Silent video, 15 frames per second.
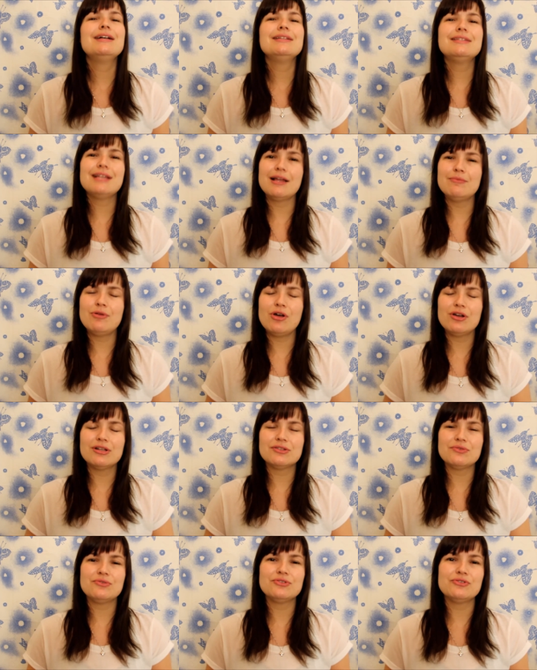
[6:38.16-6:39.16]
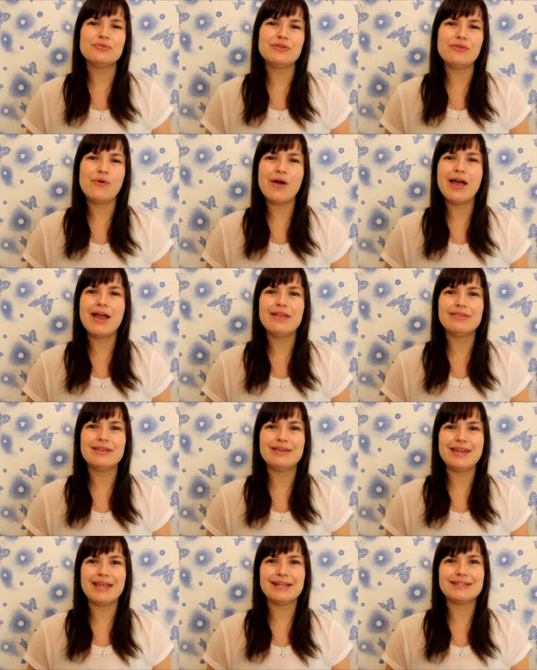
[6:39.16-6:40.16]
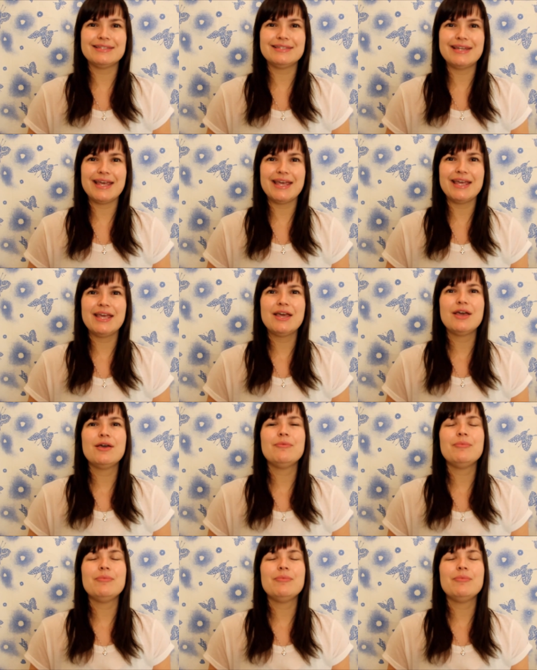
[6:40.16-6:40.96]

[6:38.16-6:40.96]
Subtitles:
Sunblock is also required the next day